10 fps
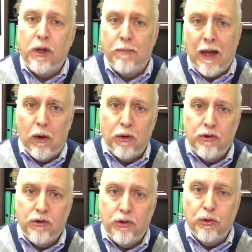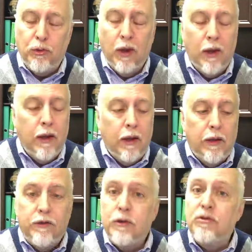empowered to
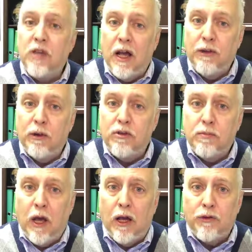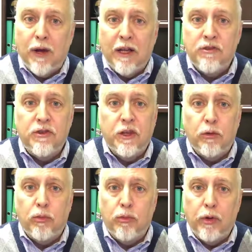sign those contracts that
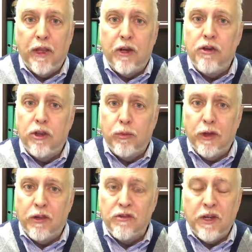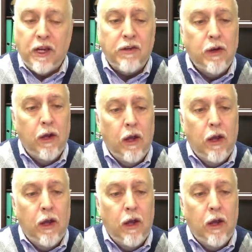are related to the real estate.